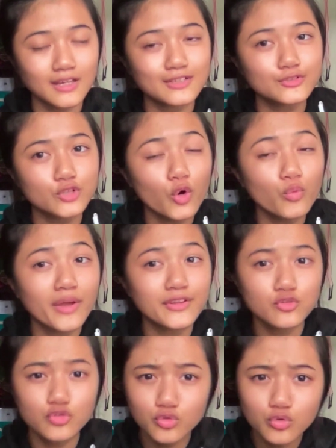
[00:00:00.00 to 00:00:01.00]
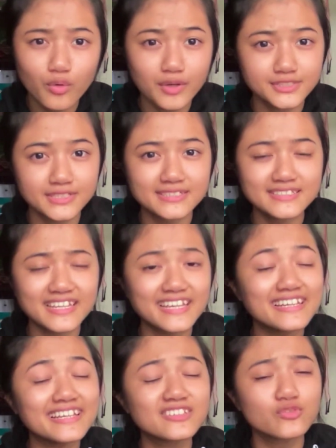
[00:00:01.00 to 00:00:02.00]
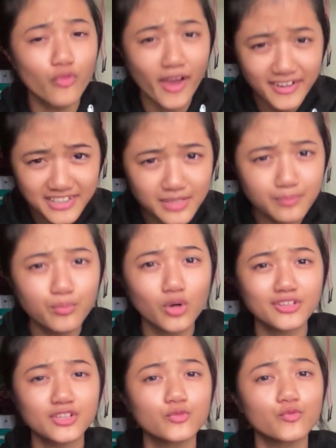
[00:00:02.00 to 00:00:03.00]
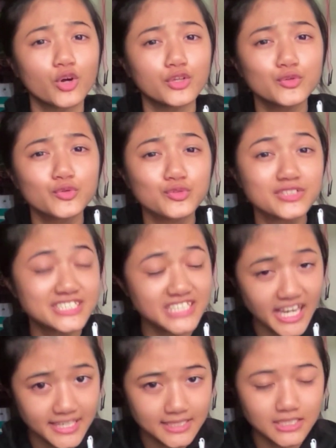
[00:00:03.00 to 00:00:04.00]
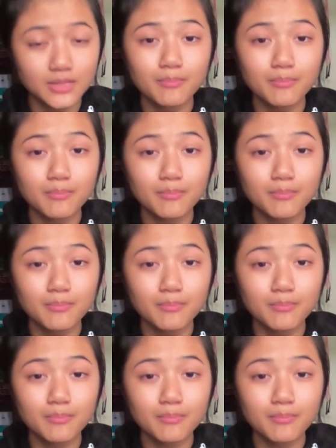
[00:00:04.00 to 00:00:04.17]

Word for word: So when you do questions, it is very important for you to check the